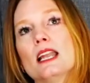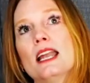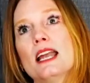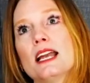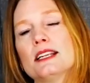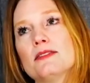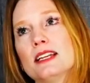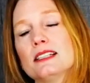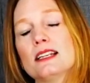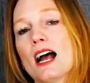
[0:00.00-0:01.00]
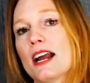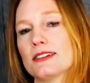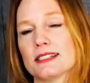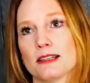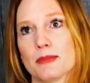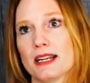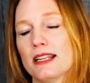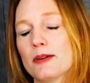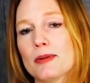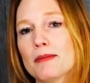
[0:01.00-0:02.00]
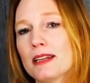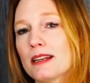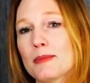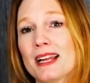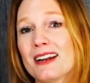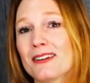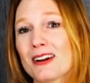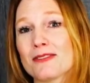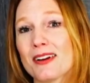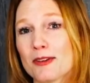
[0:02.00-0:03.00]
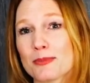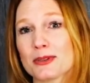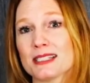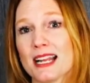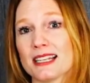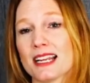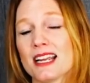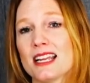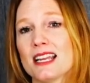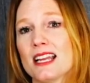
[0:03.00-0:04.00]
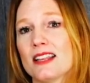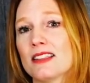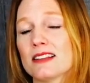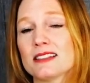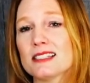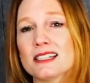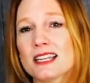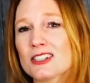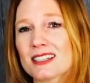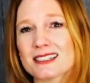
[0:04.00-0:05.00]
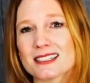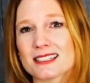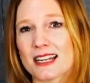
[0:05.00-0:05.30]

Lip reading: And if they did hire somebody, they're probably going to pay around 5%. The listing agent gets to